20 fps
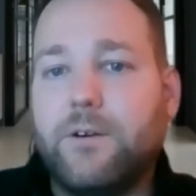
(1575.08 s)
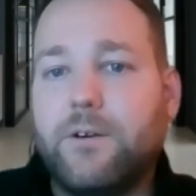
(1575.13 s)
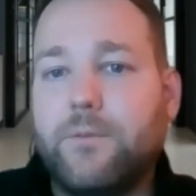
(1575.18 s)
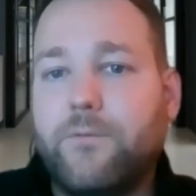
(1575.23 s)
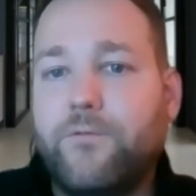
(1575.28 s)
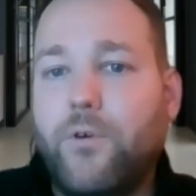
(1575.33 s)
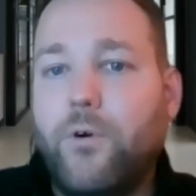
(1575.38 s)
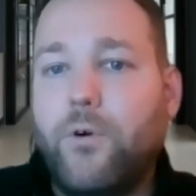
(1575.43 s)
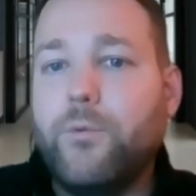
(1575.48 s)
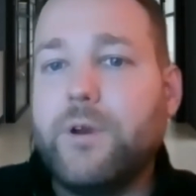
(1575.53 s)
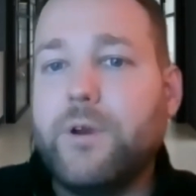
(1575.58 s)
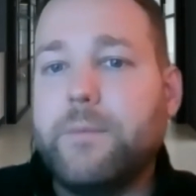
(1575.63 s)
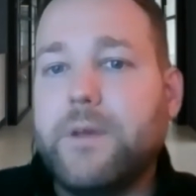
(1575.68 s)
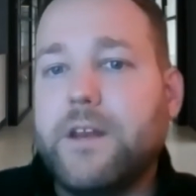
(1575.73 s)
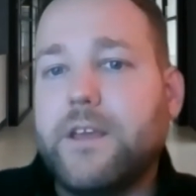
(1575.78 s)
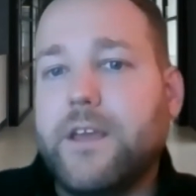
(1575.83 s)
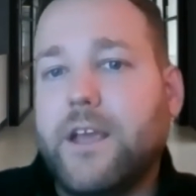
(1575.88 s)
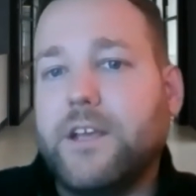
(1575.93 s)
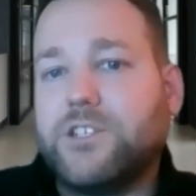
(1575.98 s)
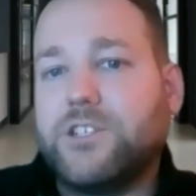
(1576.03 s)
full
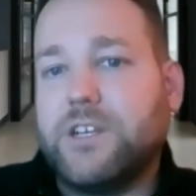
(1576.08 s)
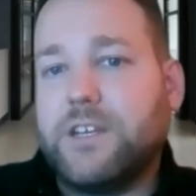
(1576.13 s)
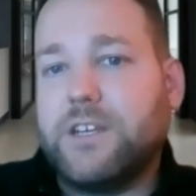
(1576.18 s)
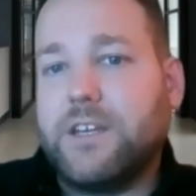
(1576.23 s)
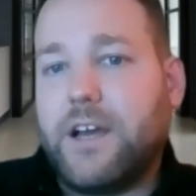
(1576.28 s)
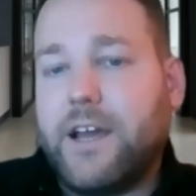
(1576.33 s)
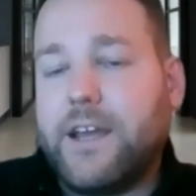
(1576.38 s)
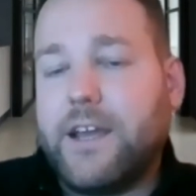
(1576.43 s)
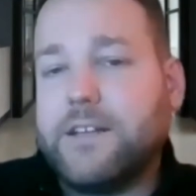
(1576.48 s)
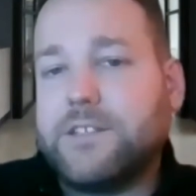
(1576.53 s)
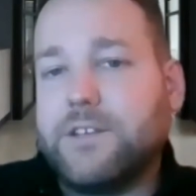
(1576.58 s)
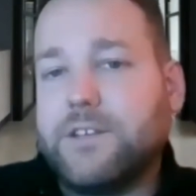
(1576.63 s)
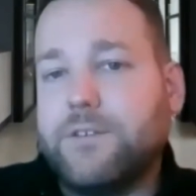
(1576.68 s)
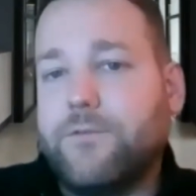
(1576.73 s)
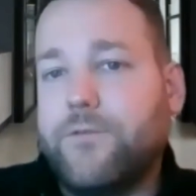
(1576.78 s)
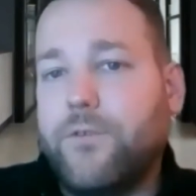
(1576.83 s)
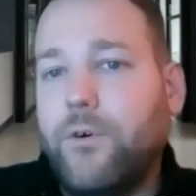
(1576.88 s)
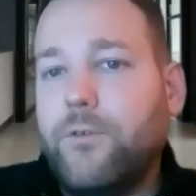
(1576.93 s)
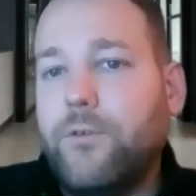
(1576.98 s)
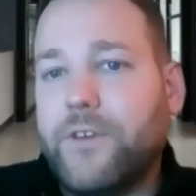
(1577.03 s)
remediation guidance and
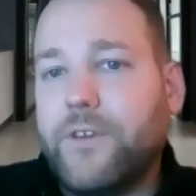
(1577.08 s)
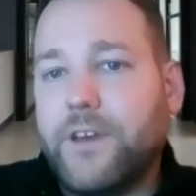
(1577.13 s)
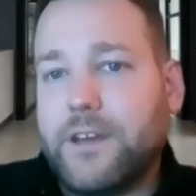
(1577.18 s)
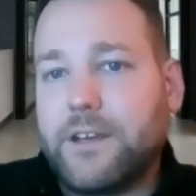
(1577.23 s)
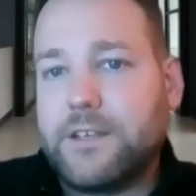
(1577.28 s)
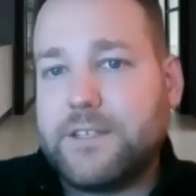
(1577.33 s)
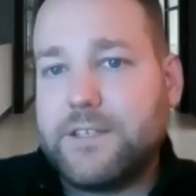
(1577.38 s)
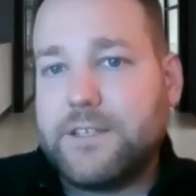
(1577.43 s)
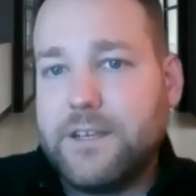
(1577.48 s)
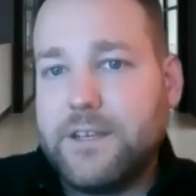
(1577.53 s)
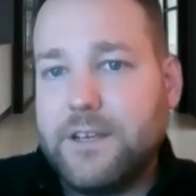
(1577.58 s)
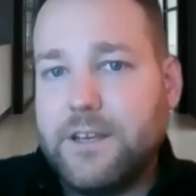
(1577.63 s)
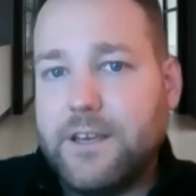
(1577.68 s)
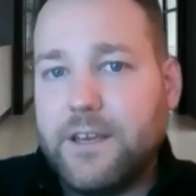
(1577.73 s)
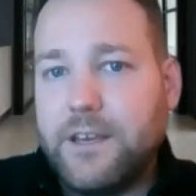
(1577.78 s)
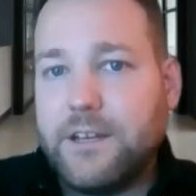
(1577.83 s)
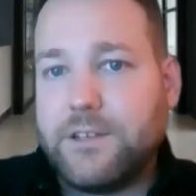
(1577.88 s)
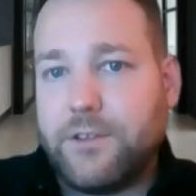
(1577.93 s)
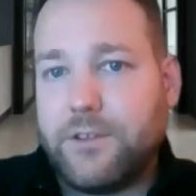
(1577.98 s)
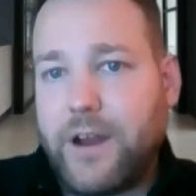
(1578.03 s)
full fix
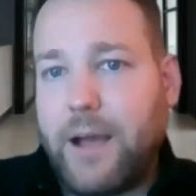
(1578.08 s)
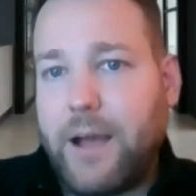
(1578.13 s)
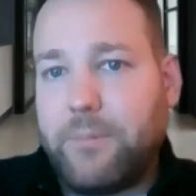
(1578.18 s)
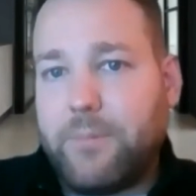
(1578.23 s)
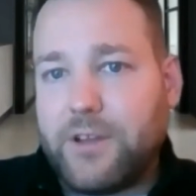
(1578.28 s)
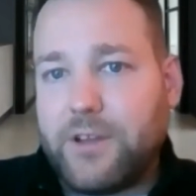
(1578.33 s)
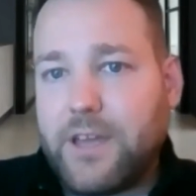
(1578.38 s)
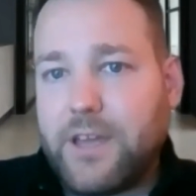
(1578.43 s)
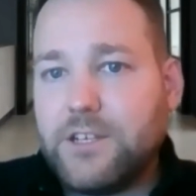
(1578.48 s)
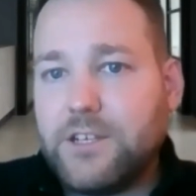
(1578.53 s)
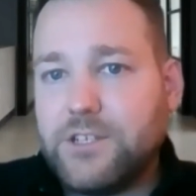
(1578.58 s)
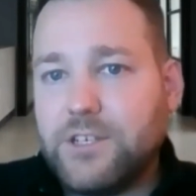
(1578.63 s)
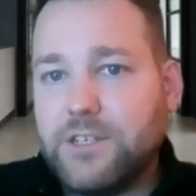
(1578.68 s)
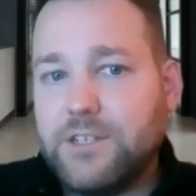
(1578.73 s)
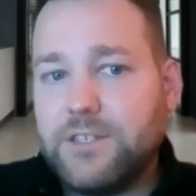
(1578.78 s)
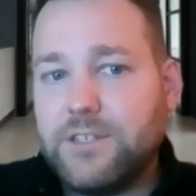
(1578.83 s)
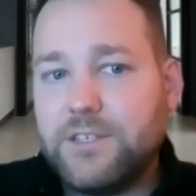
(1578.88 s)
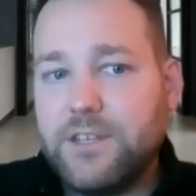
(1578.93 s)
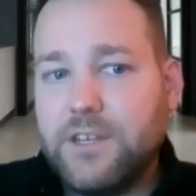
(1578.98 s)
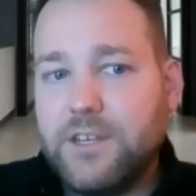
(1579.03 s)
into their
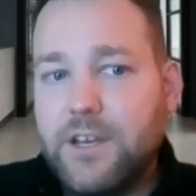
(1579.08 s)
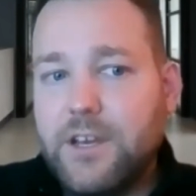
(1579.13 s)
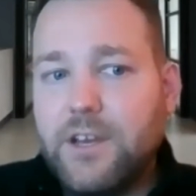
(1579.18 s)
applications.